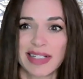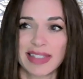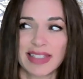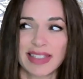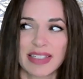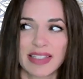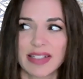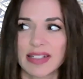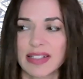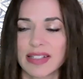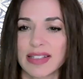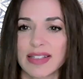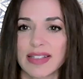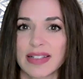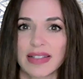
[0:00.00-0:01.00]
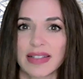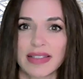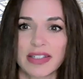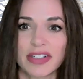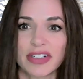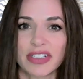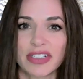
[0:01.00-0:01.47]
This is
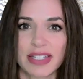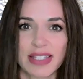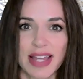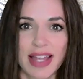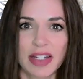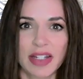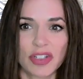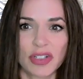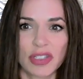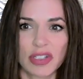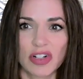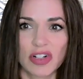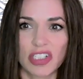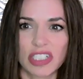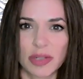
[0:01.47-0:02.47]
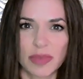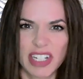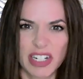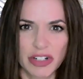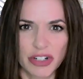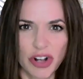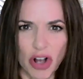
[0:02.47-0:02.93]
literally, the ancients called him
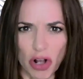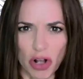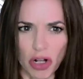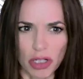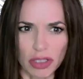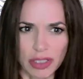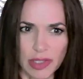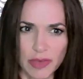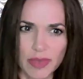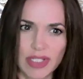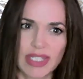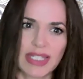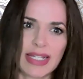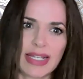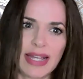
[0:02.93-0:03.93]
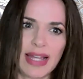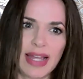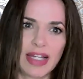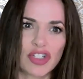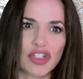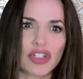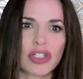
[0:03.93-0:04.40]
Nergal. He was the
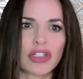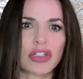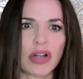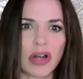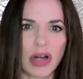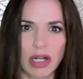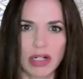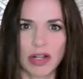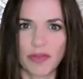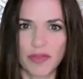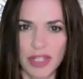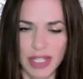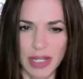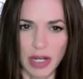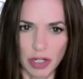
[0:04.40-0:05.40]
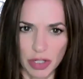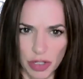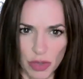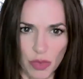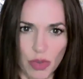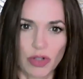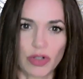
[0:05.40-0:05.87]
ancient god of the
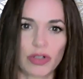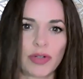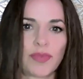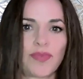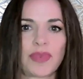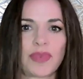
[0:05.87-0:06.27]
underworld.